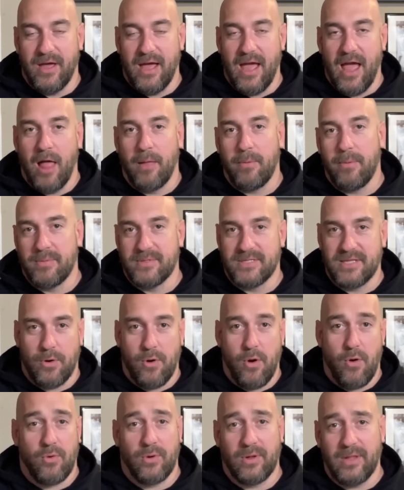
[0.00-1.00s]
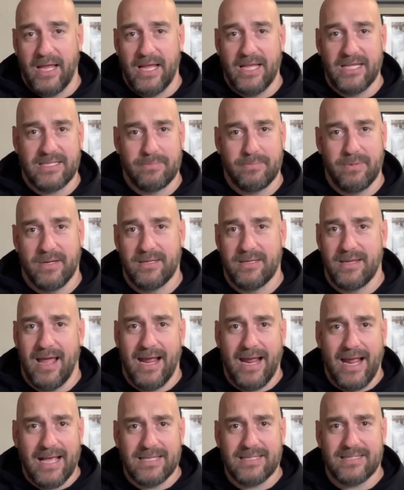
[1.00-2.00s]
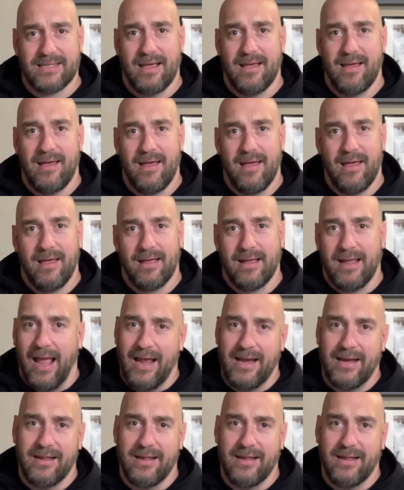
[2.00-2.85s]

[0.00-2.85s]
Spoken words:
albums that were released, but I guess kind of